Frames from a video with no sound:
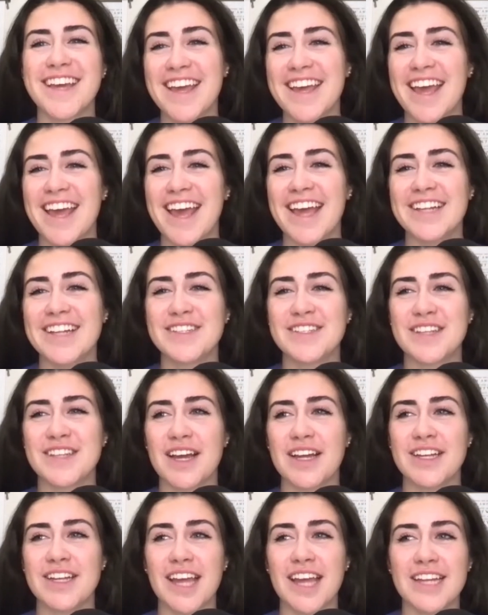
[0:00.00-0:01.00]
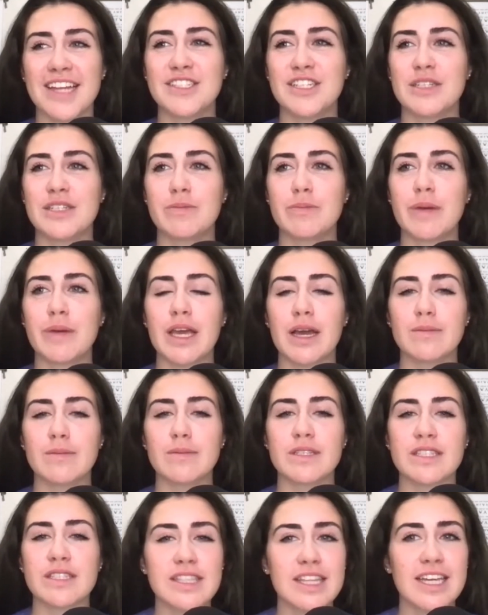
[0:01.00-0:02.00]
And it just
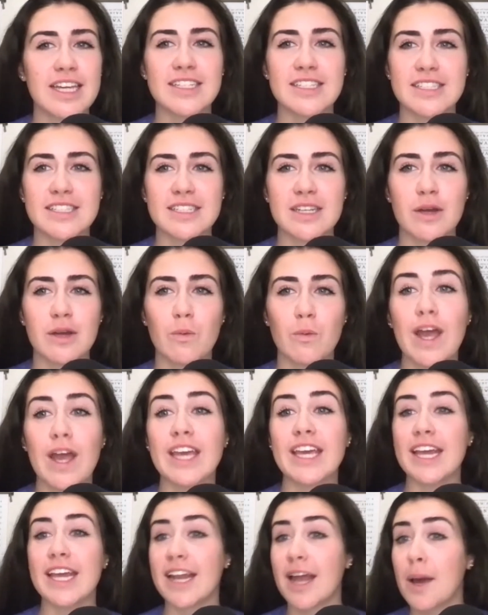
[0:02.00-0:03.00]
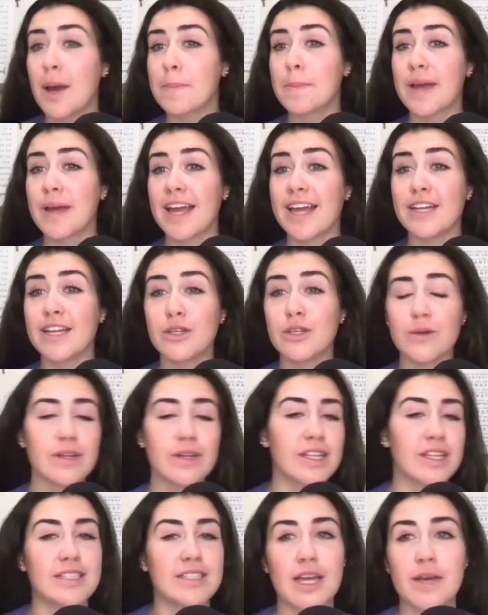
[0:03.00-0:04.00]
becomes this waking up and doing
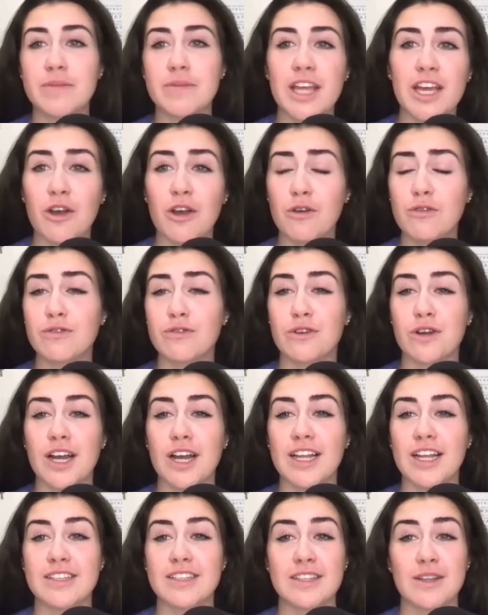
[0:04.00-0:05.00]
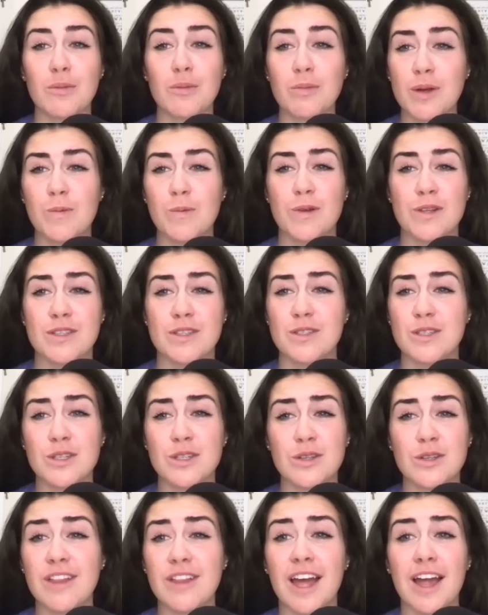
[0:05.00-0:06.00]
the same thing over, and nobody wants to
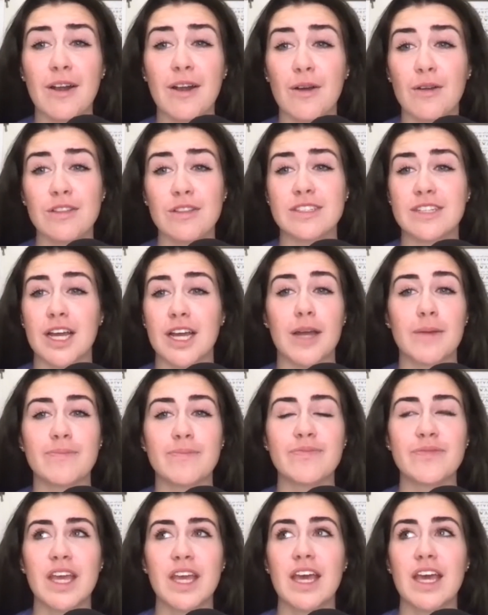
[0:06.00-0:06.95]
do that all the time.